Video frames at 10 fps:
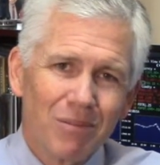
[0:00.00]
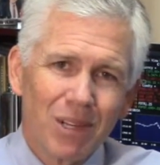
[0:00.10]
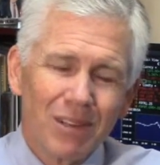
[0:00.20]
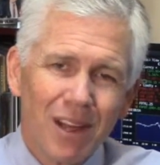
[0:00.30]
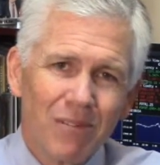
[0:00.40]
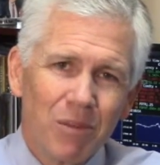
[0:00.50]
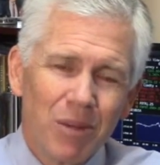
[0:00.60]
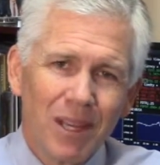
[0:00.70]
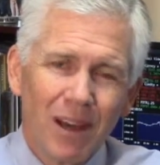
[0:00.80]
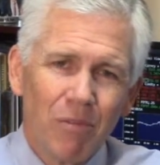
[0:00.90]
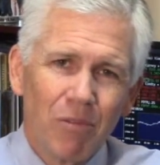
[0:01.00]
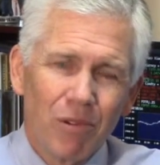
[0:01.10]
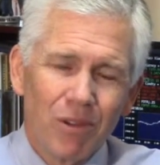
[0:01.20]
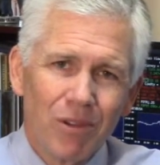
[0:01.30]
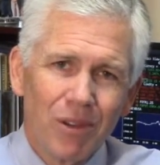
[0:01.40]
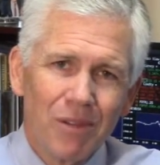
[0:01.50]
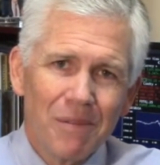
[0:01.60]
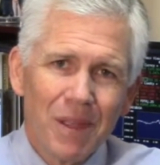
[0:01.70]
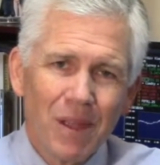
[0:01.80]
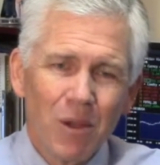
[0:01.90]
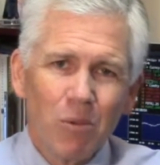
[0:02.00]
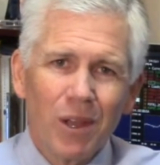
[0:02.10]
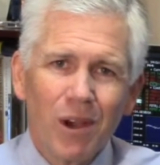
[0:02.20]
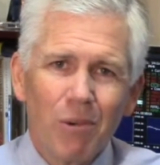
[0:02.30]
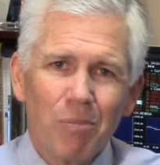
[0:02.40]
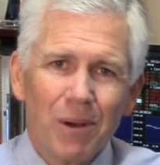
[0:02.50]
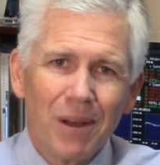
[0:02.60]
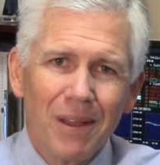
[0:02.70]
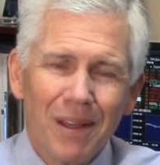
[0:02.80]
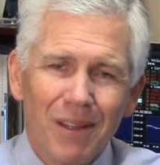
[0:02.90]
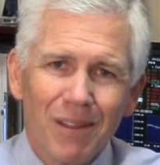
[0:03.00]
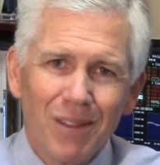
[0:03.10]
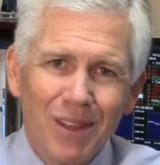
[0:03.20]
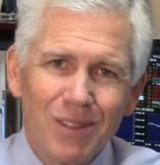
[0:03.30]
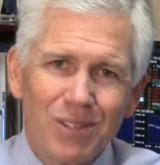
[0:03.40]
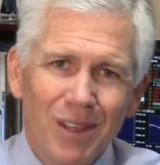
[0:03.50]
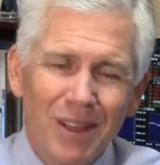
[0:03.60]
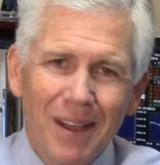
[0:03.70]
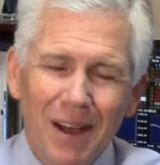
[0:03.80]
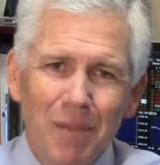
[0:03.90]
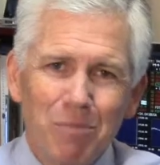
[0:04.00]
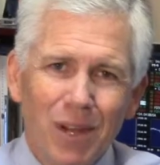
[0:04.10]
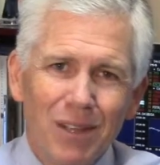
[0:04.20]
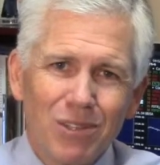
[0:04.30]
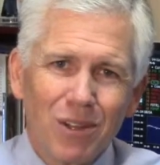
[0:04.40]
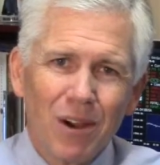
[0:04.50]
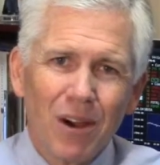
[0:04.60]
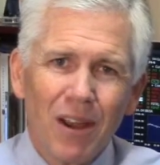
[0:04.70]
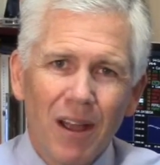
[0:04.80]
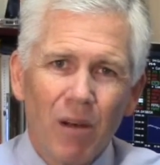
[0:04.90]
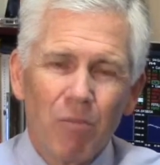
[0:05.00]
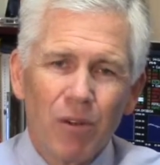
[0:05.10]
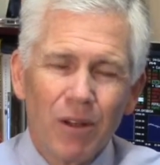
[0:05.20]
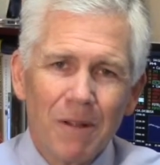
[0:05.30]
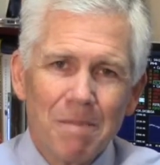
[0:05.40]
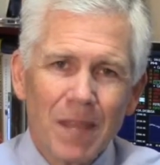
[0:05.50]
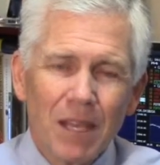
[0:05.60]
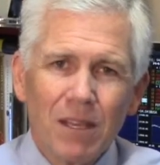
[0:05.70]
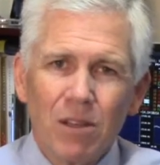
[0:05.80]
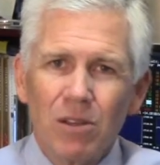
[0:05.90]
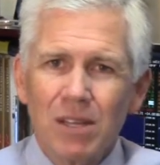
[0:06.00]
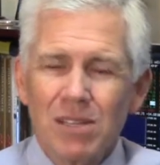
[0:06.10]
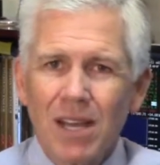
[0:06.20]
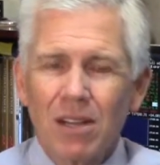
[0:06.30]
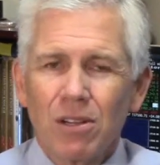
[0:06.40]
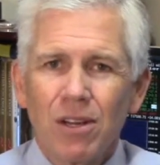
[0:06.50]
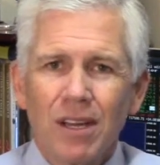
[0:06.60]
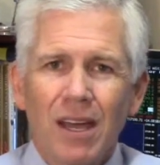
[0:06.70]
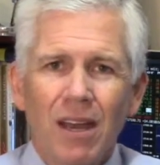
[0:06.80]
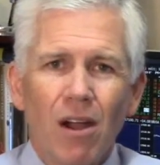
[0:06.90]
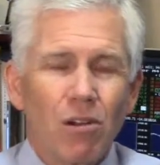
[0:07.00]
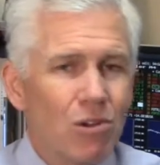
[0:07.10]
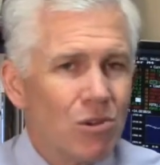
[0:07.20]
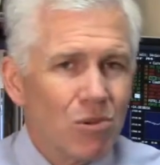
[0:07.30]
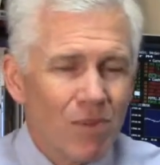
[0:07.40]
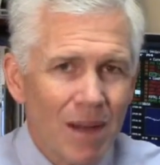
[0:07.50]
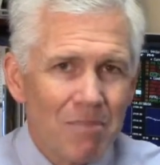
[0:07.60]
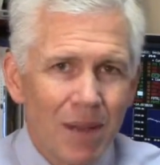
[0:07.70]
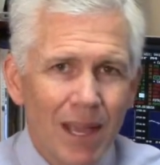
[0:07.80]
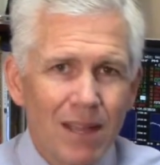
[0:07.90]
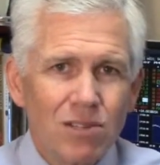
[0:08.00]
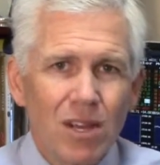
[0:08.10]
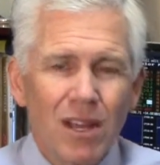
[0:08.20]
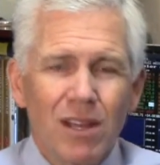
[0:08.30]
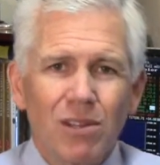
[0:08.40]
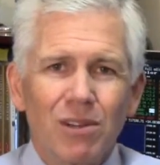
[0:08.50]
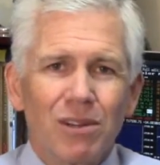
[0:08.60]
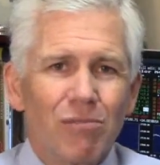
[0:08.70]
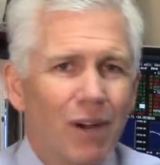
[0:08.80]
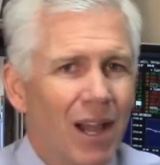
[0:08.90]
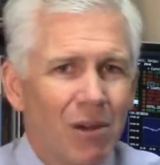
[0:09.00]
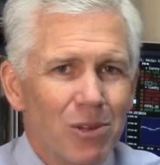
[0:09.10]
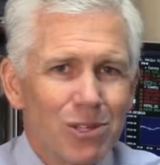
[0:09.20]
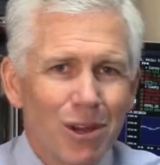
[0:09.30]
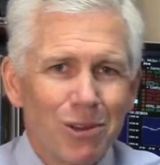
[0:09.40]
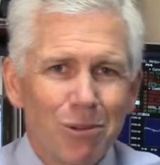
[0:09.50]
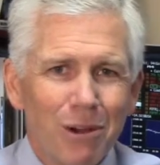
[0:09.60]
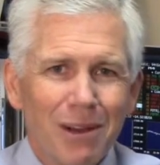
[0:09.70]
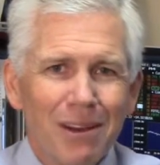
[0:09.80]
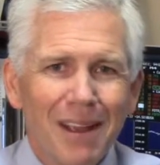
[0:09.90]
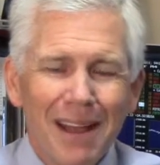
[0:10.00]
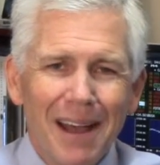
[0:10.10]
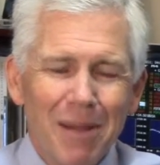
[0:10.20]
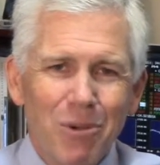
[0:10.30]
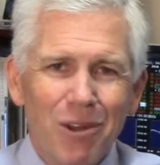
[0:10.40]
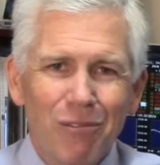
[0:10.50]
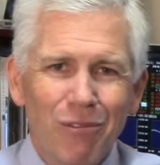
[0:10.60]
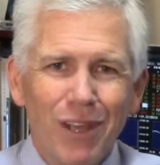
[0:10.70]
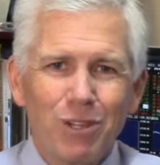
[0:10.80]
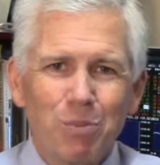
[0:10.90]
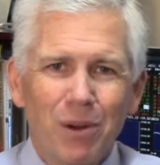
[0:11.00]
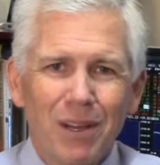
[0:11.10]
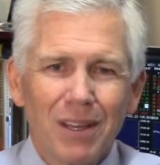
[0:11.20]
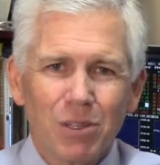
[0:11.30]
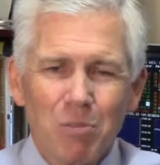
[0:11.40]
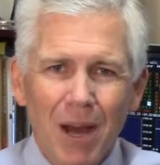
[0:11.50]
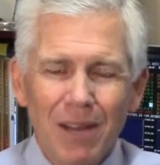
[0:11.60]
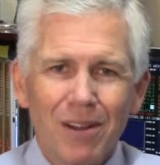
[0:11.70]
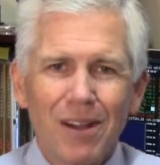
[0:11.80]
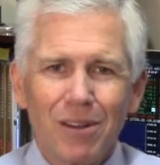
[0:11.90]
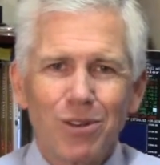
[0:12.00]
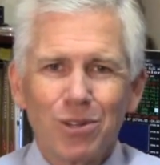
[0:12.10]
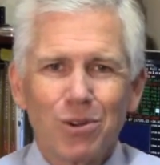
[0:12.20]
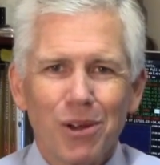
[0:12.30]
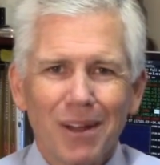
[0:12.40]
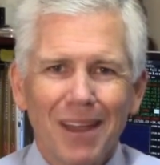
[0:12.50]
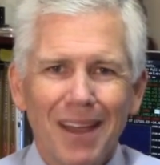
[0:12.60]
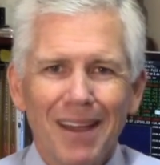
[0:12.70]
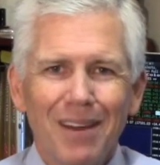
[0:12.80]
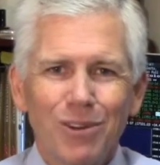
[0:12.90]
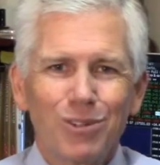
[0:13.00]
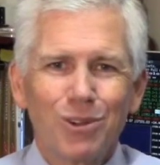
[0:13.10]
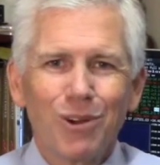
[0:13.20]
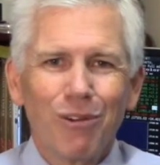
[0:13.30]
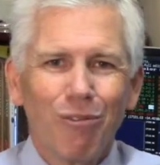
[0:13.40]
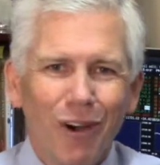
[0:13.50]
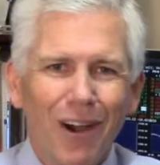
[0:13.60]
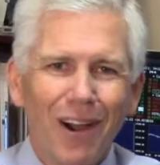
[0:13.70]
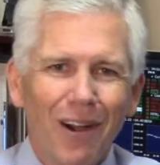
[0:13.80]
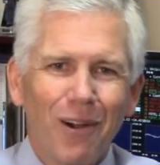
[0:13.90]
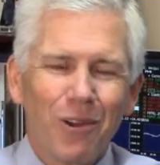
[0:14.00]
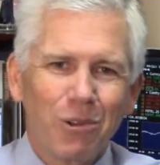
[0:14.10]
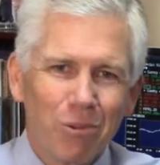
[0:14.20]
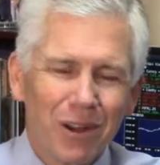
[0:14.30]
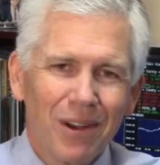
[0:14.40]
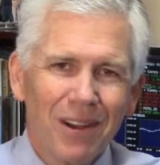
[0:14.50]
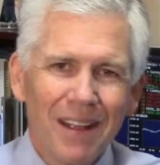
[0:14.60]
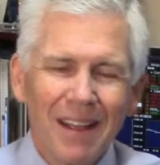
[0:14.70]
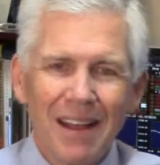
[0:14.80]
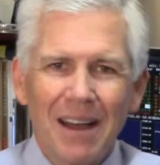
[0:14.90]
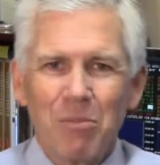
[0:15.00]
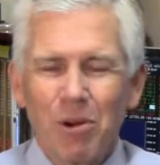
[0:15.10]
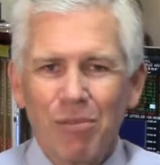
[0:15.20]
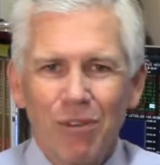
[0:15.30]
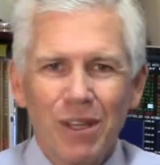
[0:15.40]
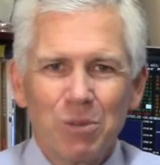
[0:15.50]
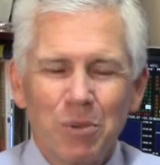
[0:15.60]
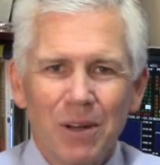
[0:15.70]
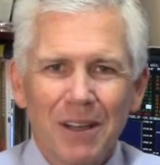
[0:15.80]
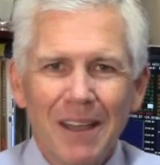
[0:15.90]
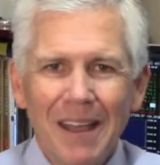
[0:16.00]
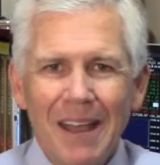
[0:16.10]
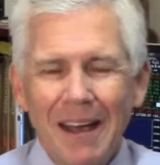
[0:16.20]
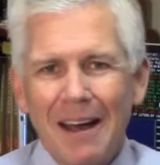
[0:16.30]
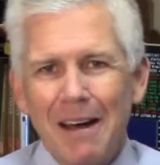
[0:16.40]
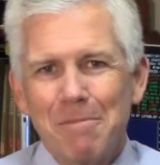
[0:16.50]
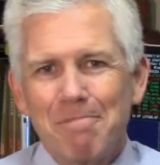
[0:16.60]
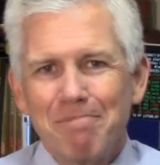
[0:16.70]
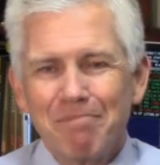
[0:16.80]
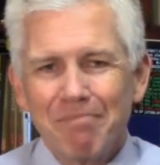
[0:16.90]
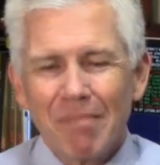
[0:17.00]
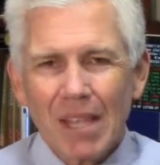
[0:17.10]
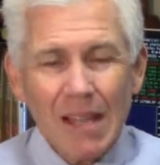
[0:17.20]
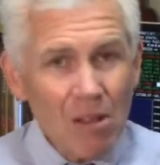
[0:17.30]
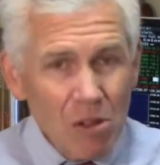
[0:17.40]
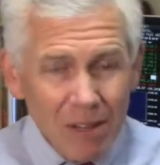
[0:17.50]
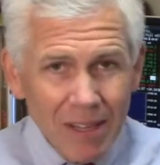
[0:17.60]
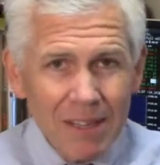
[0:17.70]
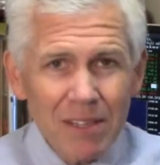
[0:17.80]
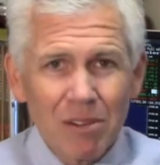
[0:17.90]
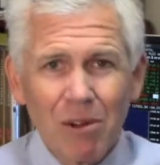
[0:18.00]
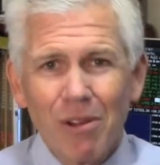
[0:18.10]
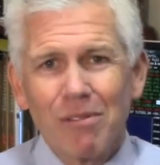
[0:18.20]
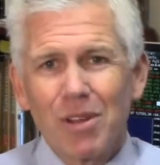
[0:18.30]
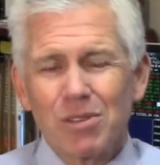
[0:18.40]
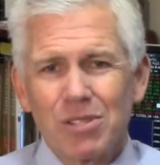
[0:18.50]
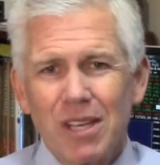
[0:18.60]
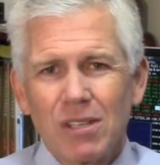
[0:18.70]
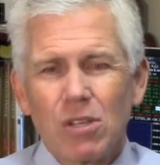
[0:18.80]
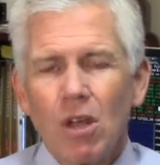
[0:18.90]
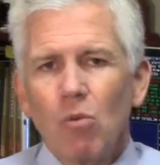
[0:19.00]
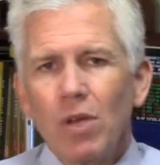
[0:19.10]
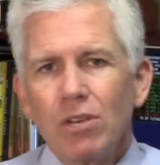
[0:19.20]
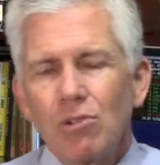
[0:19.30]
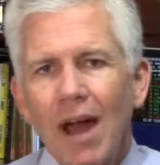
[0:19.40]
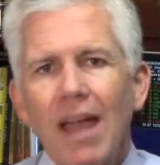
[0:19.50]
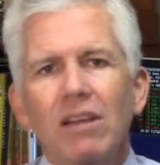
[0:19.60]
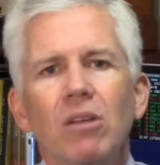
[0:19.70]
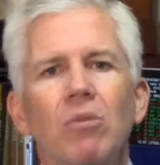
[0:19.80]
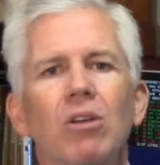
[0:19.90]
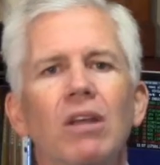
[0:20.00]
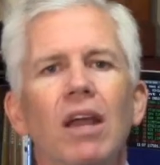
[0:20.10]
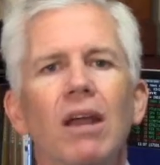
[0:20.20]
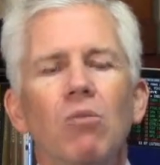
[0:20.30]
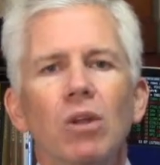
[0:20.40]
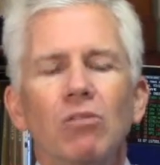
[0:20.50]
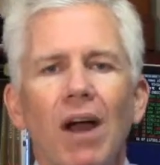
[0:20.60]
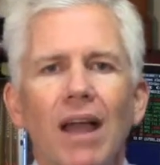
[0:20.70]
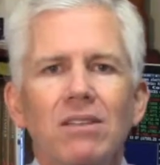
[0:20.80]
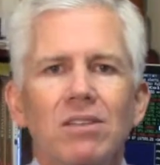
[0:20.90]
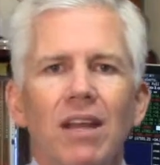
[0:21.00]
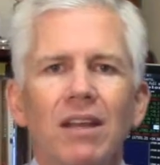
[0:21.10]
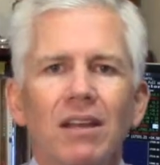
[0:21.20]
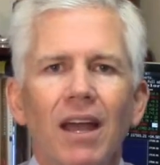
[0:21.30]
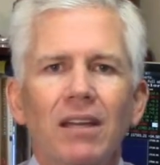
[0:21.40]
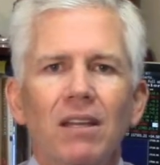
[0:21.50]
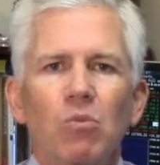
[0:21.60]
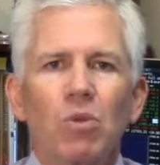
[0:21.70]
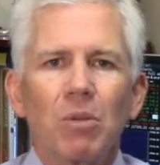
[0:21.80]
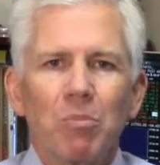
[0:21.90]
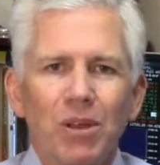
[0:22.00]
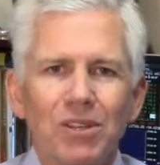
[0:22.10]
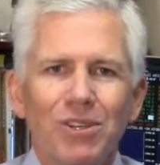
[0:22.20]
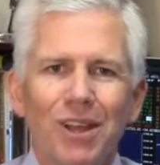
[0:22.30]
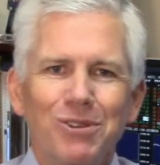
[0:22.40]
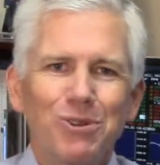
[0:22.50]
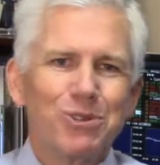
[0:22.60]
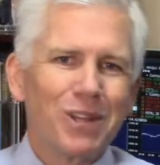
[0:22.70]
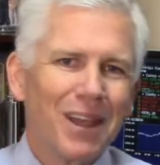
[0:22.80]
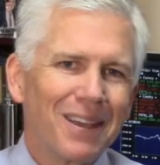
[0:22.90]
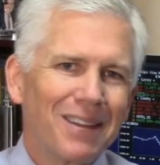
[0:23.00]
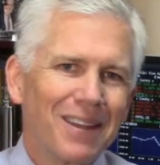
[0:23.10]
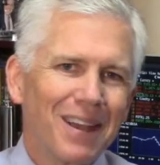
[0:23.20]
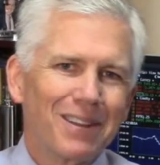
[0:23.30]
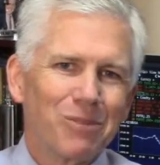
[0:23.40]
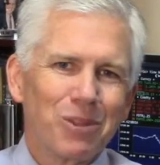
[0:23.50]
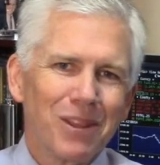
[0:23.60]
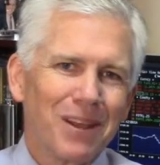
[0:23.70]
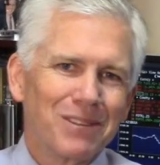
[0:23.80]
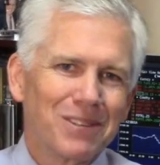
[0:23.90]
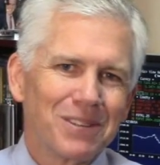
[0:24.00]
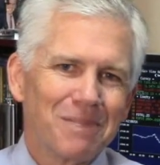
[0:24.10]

We'd love to be helpful to you. We hope these updates are helpful. You can take a look at our new webpage. You can follow us on Twitter. I'm on Facebook. It's Michael_K_Farr on Twitter. I'm on Facebook, LinkedIn, all of those things. We try and communicate. We try and stay connected, and we appreciate you staying connected with us.